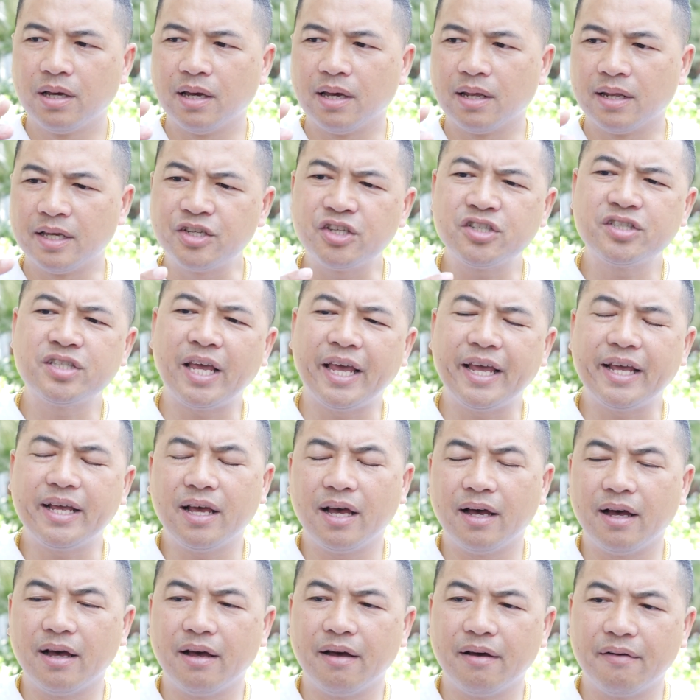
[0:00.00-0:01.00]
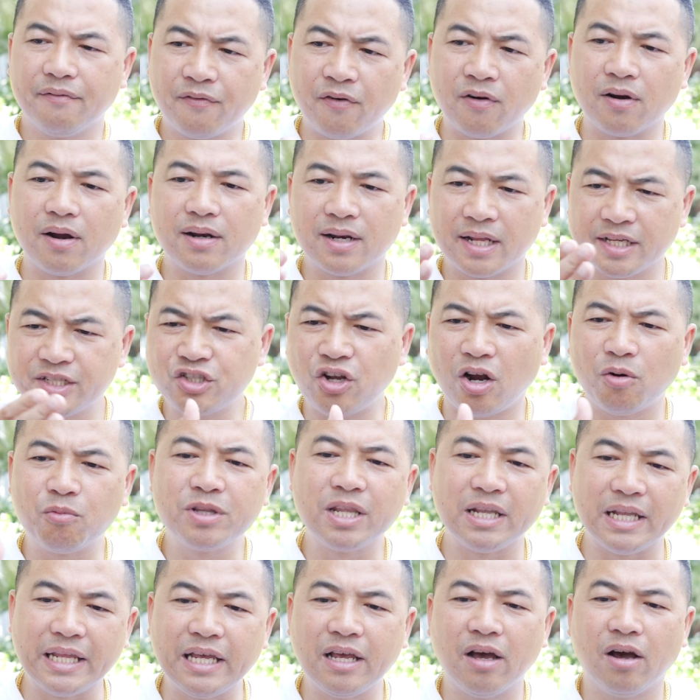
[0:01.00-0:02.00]
let's just let's start
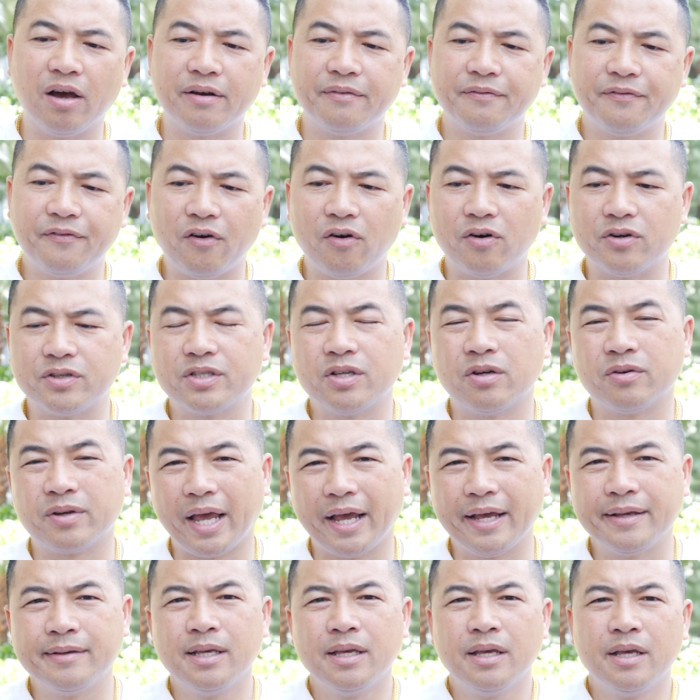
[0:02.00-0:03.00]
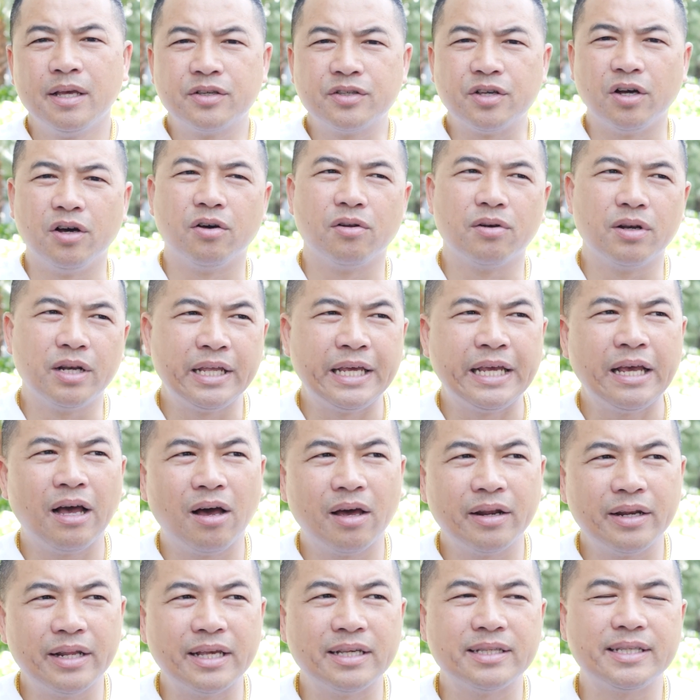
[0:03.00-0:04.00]
with Leon first. Okay, so
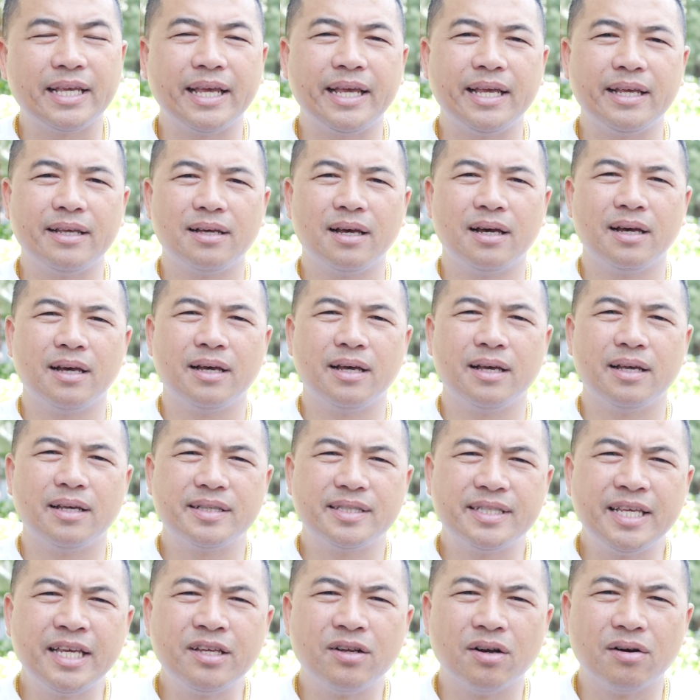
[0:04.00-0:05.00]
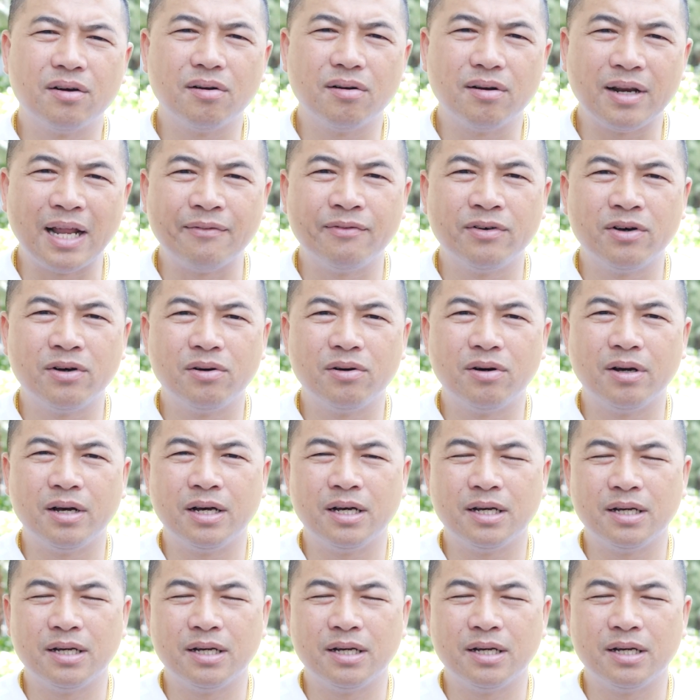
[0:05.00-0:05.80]
Leon is a senior level